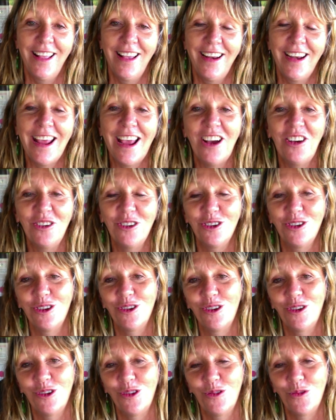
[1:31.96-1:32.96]
Now,
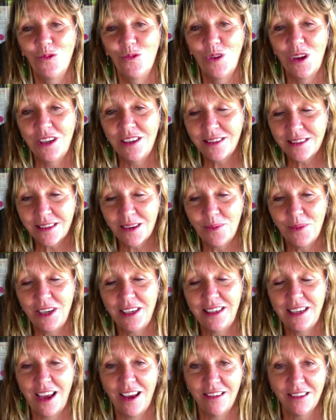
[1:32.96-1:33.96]
when somebody
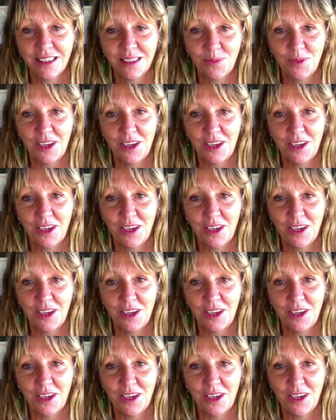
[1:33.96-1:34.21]
tells